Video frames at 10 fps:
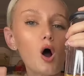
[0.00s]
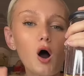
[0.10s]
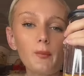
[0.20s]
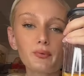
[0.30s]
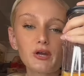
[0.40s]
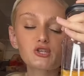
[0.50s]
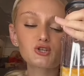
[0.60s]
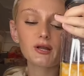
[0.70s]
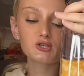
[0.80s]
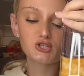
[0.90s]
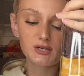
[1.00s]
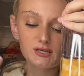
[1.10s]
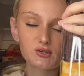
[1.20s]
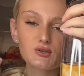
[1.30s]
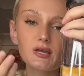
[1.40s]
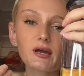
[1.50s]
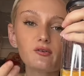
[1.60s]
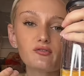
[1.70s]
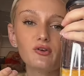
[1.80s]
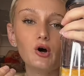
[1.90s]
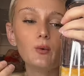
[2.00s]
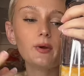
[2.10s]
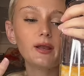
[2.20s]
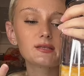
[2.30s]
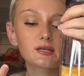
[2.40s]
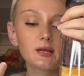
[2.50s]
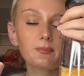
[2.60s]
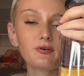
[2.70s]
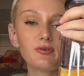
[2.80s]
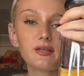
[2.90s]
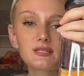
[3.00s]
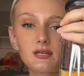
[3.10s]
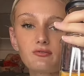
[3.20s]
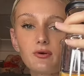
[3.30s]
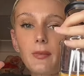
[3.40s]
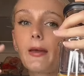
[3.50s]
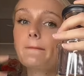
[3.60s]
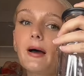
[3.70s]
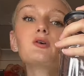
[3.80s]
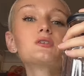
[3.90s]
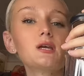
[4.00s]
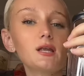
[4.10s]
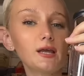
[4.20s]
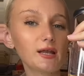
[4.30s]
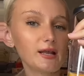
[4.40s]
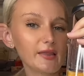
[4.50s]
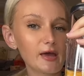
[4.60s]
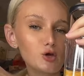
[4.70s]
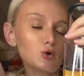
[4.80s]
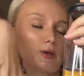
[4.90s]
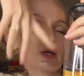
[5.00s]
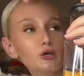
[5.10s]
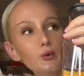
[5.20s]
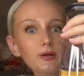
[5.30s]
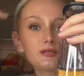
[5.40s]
On pre-shredded cheese, there's like a film, and it's gonna prevent it from like melting and getting that ooey gooey